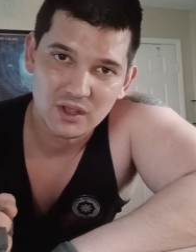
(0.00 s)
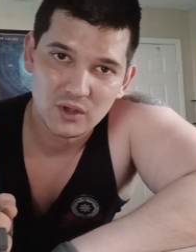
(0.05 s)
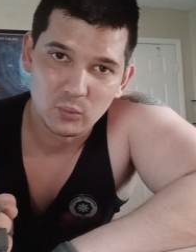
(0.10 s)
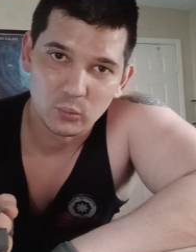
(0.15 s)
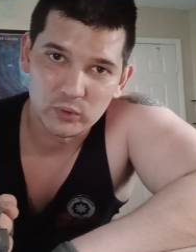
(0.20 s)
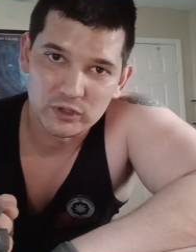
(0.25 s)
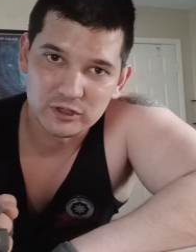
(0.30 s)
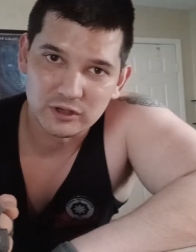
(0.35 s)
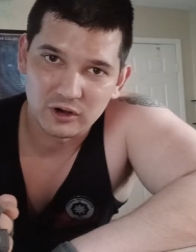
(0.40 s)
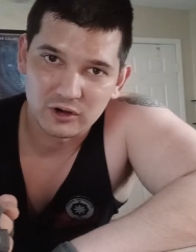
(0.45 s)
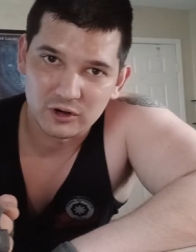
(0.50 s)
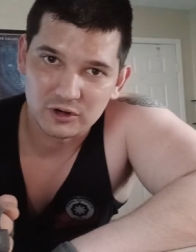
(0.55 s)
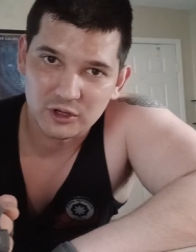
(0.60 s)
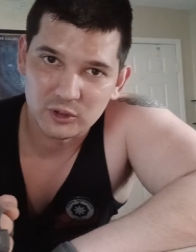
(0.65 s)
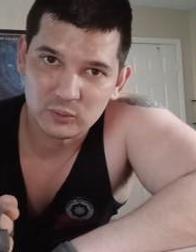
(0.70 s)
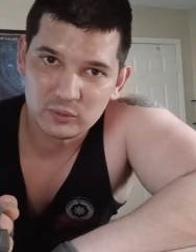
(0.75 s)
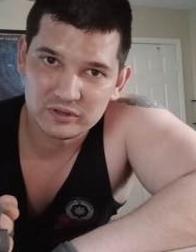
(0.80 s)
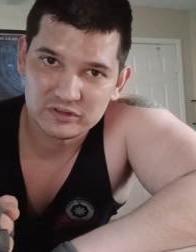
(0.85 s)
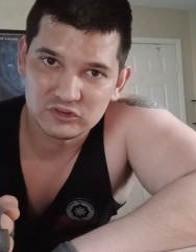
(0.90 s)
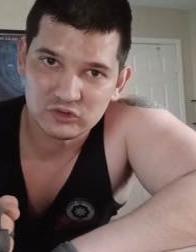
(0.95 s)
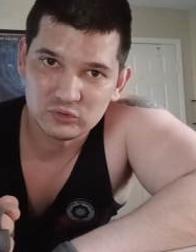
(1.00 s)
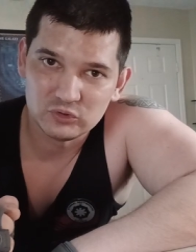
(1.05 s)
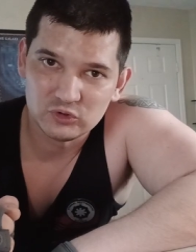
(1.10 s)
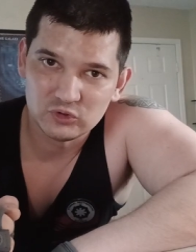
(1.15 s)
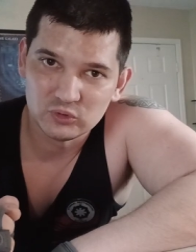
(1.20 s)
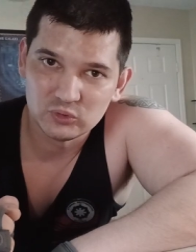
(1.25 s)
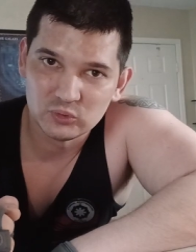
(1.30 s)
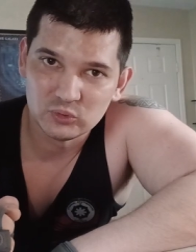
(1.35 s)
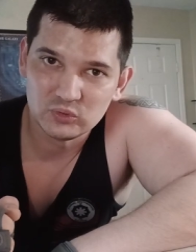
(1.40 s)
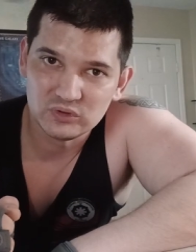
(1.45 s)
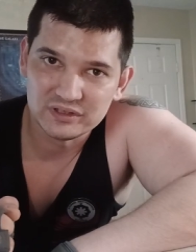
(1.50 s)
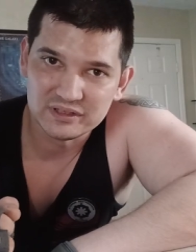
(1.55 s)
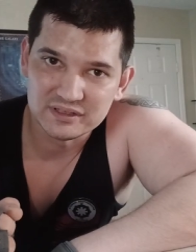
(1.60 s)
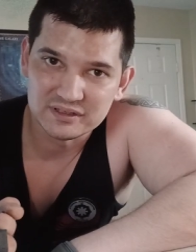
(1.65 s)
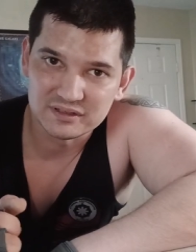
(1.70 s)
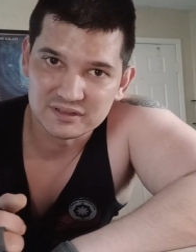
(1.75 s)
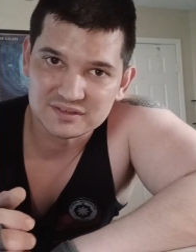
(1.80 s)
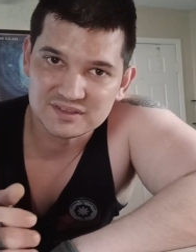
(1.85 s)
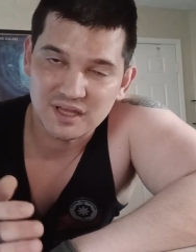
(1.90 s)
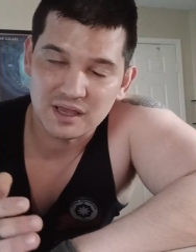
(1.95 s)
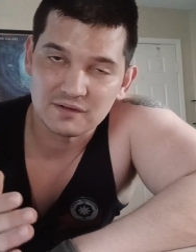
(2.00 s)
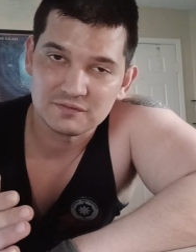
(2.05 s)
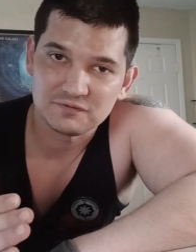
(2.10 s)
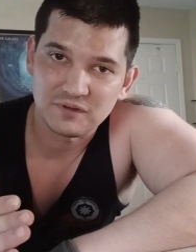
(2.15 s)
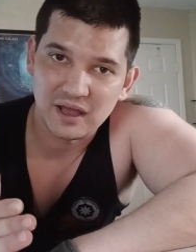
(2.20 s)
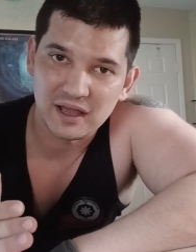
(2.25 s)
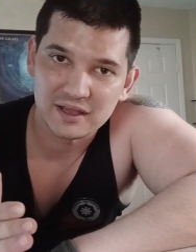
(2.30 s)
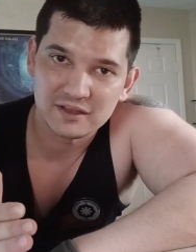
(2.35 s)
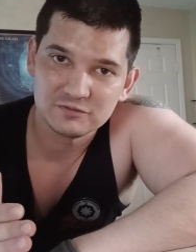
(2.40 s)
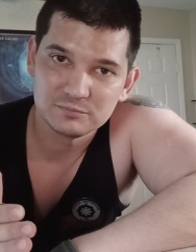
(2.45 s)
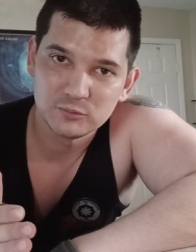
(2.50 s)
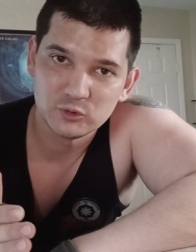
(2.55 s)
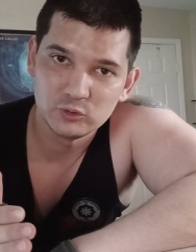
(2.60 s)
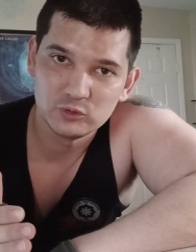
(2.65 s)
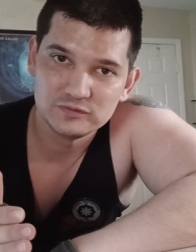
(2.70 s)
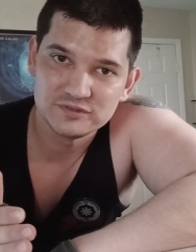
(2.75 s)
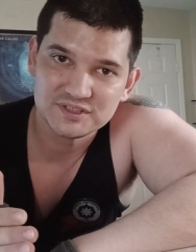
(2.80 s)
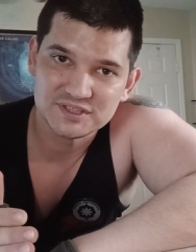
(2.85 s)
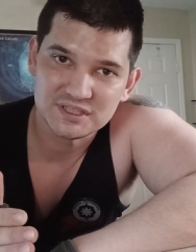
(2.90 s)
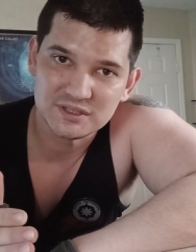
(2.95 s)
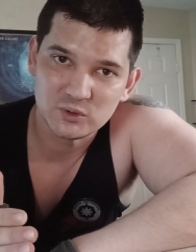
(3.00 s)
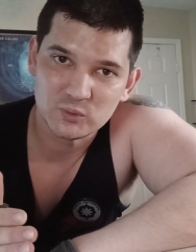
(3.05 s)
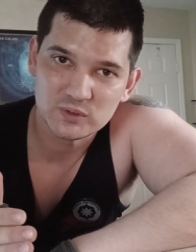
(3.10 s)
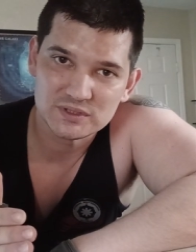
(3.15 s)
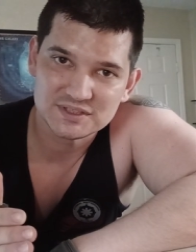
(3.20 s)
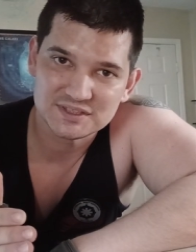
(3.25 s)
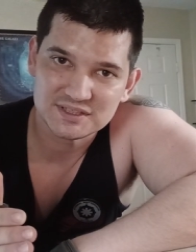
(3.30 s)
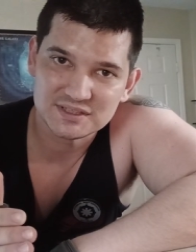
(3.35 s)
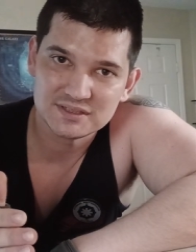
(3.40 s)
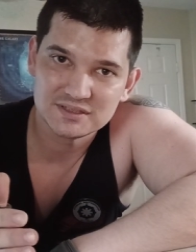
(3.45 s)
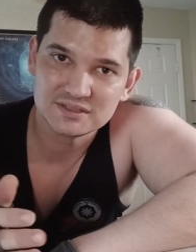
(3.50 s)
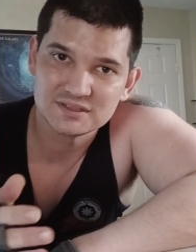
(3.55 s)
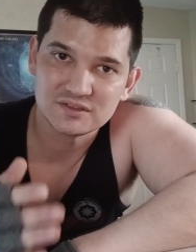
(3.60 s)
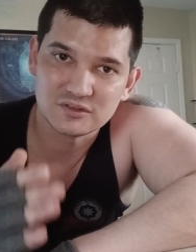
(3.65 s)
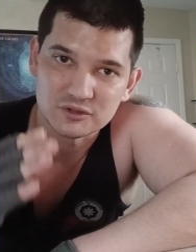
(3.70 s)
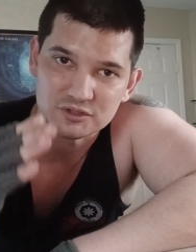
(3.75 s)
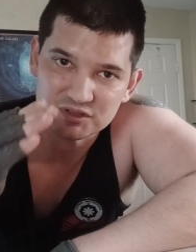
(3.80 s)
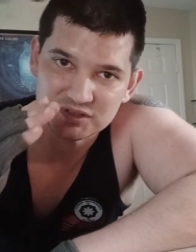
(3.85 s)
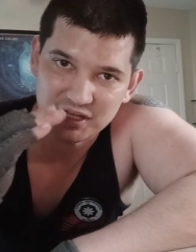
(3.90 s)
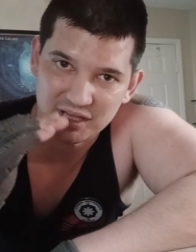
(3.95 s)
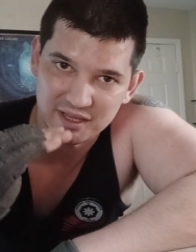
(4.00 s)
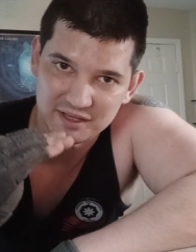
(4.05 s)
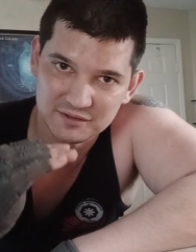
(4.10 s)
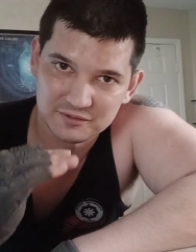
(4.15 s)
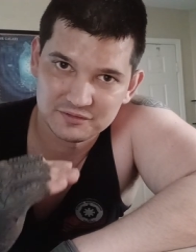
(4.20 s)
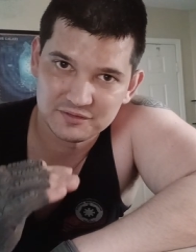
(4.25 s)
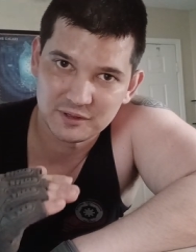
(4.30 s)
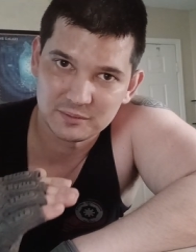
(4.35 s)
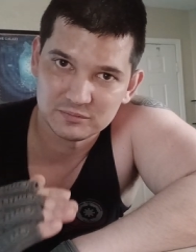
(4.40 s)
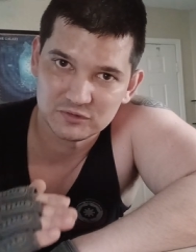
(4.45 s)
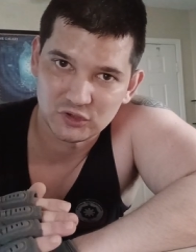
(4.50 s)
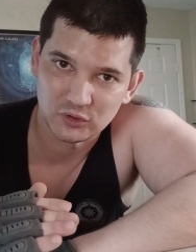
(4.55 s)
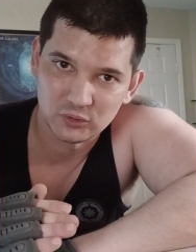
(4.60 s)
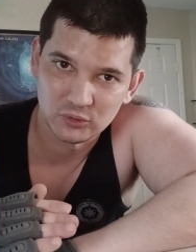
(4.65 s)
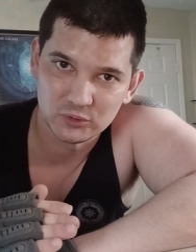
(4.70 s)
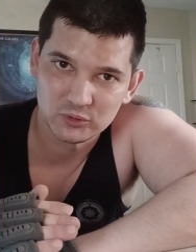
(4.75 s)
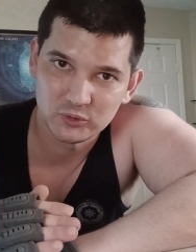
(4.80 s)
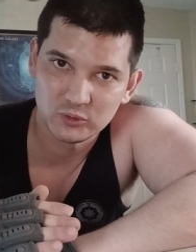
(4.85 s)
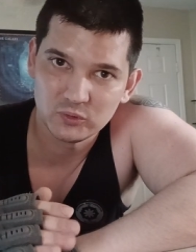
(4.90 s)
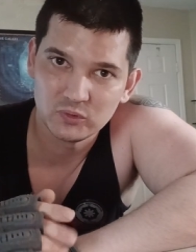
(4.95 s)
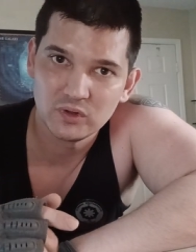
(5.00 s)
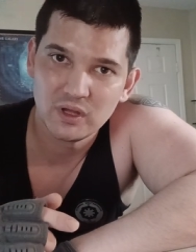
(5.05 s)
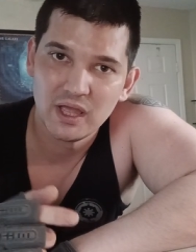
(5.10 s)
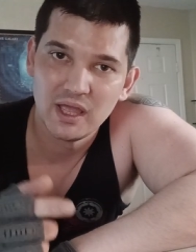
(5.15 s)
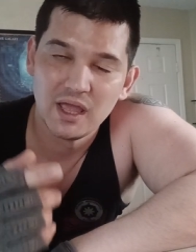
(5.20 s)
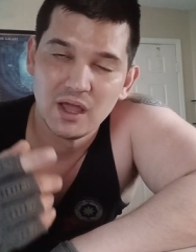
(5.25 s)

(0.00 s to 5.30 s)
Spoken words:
We are going to do these 5-move sequences. There's 10 of them total.